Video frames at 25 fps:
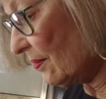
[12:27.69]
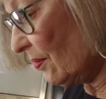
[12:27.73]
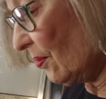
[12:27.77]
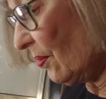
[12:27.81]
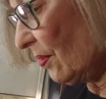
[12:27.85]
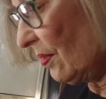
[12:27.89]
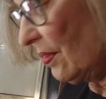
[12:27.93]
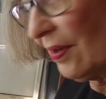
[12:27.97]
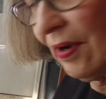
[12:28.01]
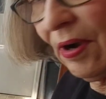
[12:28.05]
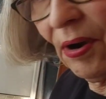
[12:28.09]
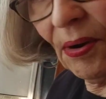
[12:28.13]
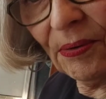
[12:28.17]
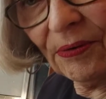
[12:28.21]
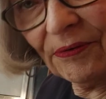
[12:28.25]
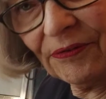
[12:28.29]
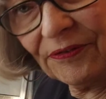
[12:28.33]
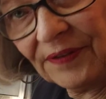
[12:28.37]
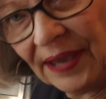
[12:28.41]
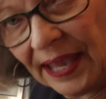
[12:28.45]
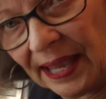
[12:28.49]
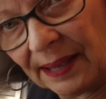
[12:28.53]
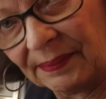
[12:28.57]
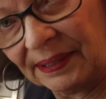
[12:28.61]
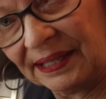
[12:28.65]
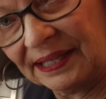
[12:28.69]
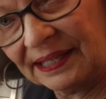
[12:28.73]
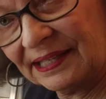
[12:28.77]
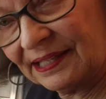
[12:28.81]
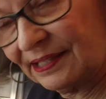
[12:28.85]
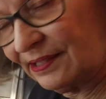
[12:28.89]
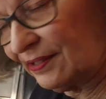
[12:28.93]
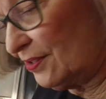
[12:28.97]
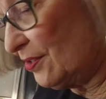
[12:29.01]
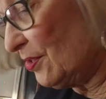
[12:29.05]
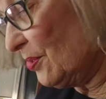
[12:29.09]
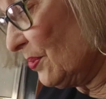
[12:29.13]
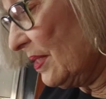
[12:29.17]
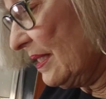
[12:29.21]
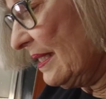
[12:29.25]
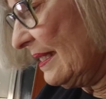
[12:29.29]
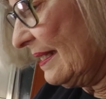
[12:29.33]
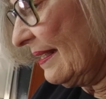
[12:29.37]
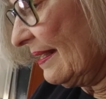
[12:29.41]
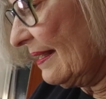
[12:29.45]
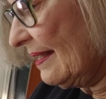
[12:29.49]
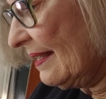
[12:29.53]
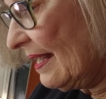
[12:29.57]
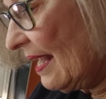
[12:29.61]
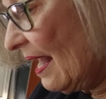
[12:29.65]
or the whole family can do it
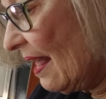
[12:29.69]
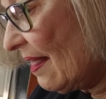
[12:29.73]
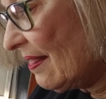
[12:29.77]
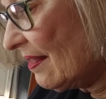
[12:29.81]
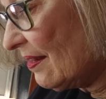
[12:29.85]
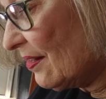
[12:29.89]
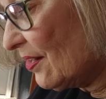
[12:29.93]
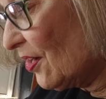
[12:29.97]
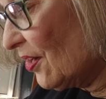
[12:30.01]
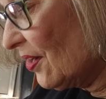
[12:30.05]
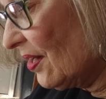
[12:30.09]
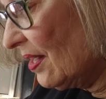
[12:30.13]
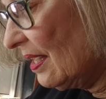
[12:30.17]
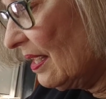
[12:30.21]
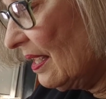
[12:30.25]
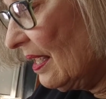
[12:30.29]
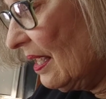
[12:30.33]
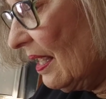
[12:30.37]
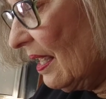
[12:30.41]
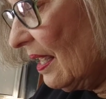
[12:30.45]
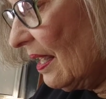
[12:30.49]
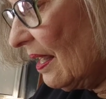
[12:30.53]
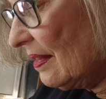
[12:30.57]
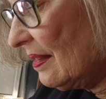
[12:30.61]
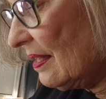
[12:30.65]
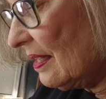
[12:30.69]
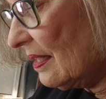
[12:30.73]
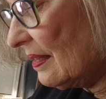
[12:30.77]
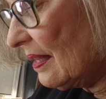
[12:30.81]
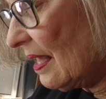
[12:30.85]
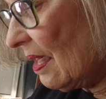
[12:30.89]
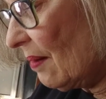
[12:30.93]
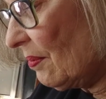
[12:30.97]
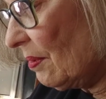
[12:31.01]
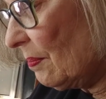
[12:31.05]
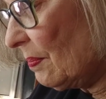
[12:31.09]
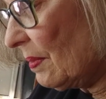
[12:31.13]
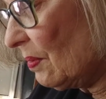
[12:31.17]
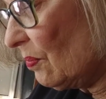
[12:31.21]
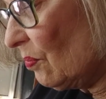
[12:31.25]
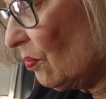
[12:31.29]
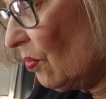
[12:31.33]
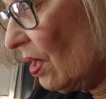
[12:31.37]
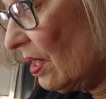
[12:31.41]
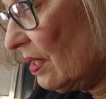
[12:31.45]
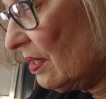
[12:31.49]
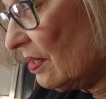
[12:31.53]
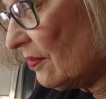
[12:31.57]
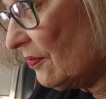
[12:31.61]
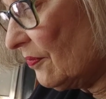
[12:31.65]
together, I think that would be
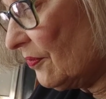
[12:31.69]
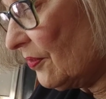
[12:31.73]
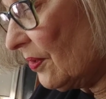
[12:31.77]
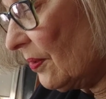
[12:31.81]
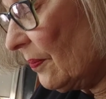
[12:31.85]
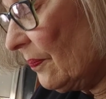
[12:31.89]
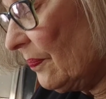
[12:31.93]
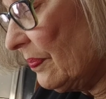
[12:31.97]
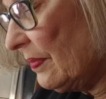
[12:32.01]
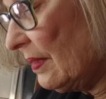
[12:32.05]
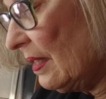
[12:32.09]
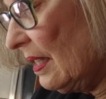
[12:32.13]
wonderful.